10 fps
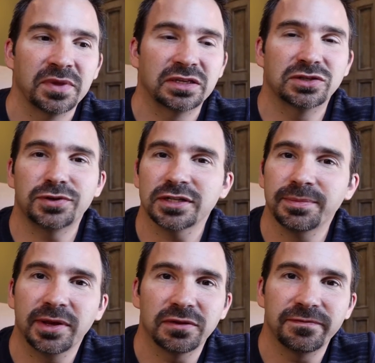stress
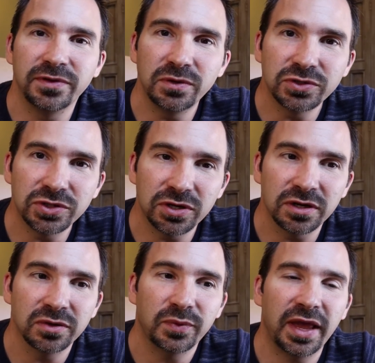about the
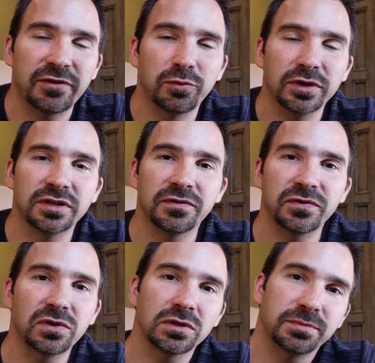future. We have more
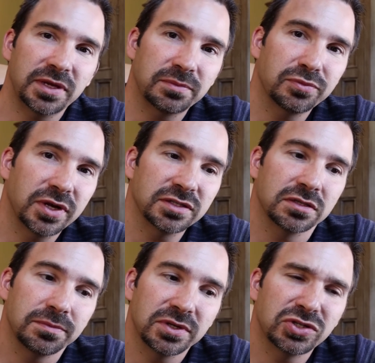difficult being
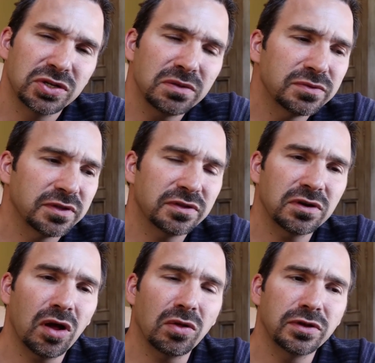present, but children,
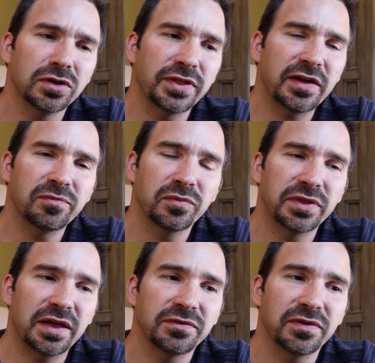they're all, you know, they have,
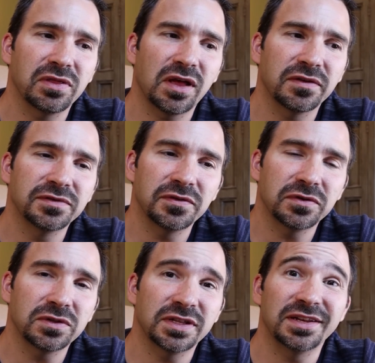they have a lot of
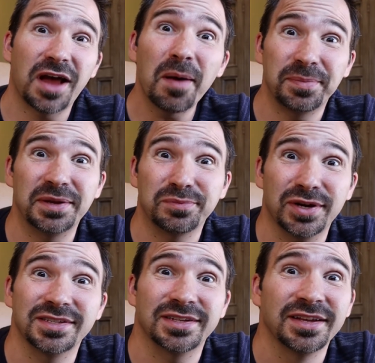difficulty not being
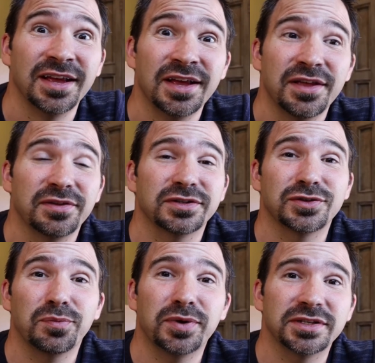present. They're
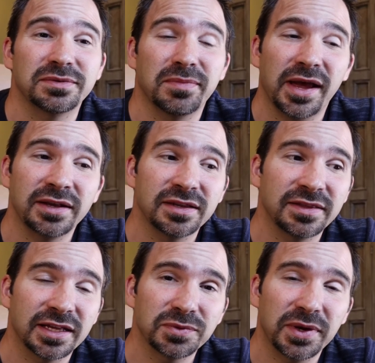so present minded.
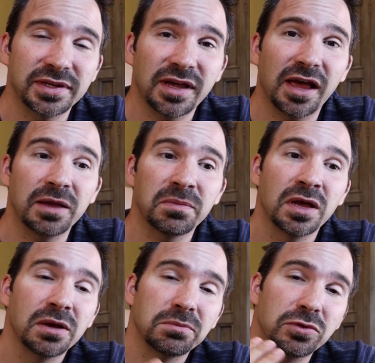And that's why time
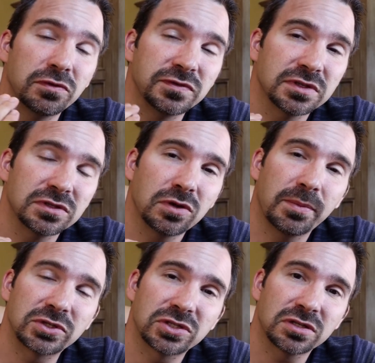moves so
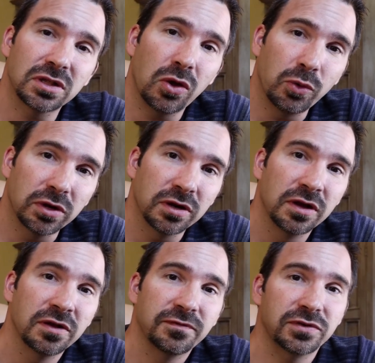much slower
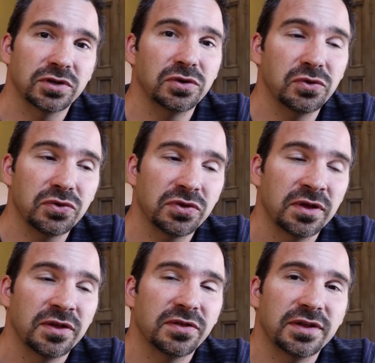for youth
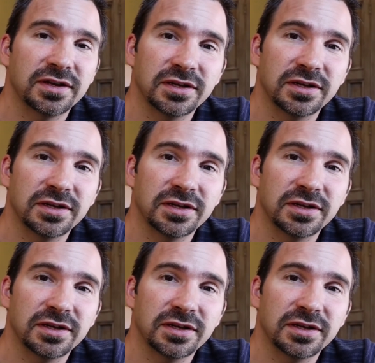than it